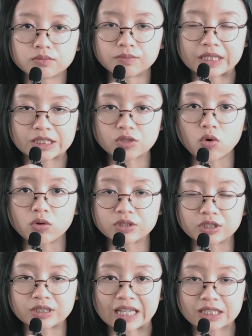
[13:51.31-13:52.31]
meets all
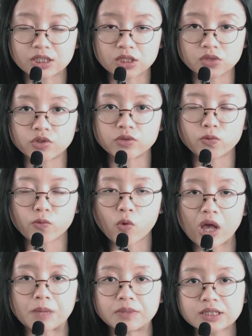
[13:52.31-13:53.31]
the necessary
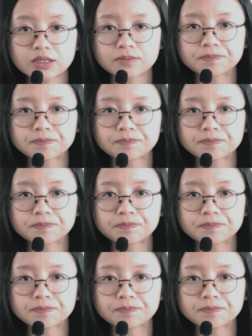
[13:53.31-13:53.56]
requirements.